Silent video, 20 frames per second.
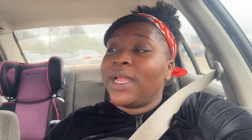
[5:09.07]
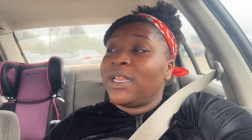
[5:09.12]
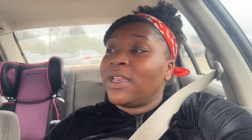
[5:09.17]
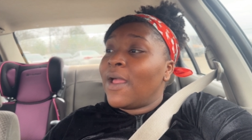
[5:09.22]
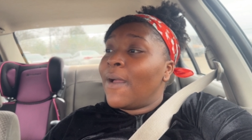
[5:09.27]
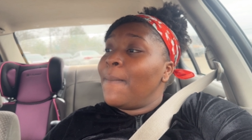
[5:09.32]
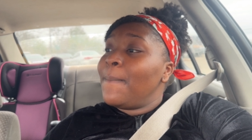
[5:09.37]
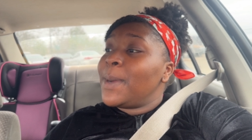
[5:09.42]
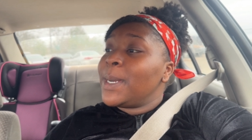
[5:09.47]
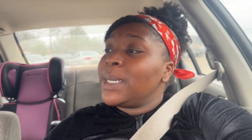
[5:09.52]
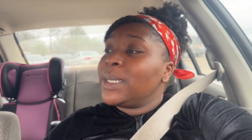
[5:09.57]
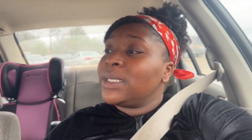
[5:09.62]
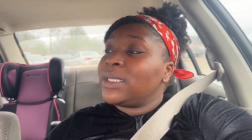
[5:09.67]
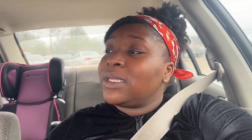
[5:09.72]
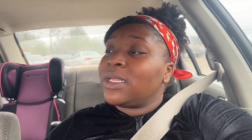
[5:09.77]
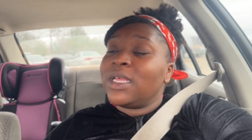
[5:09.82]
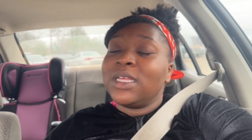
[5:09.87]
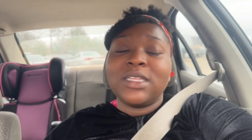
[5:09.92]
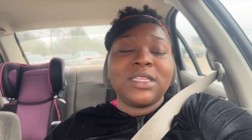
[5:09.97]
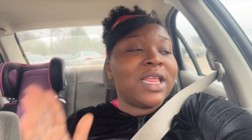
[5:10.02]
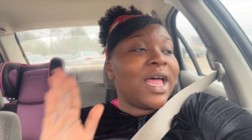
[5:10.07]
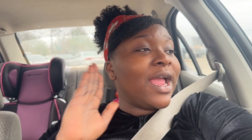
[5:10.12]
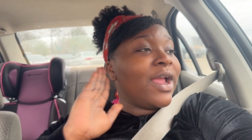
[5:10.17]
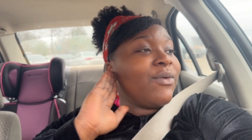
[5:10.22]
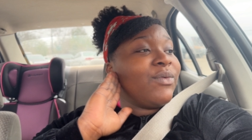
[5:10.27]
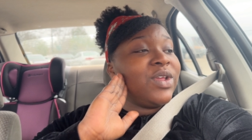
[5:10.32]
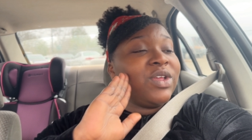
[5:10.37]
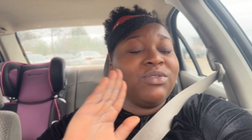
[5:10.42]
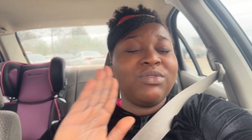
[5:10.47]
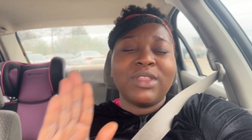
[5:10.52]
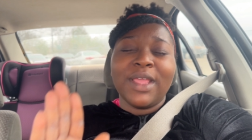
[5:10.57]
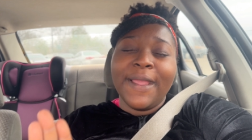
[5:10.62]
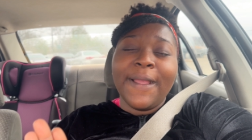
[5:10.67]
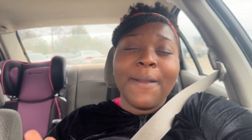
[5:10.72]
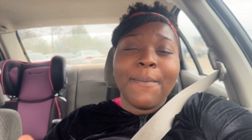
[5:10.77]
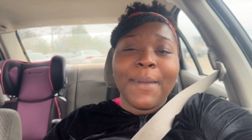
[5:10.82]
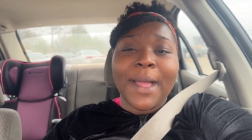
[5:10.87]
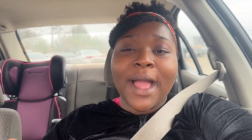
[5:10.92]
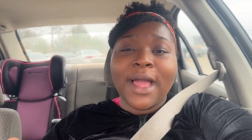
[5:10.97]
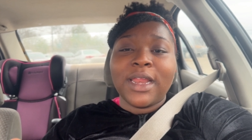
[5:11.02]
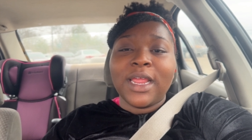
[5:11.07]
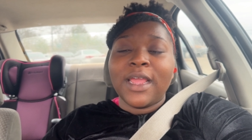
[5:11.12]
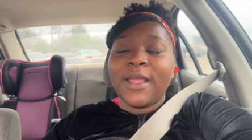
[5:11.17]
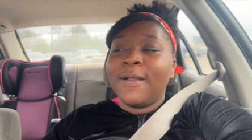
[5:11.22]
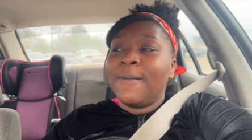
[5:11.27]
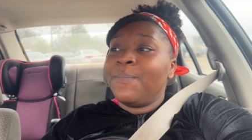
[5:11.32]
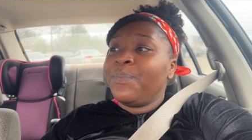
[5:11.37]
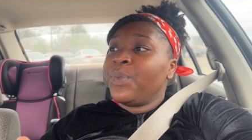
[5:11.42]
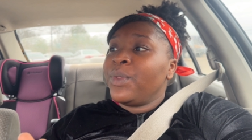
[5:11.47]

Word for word: numbers, cause like when you think about it,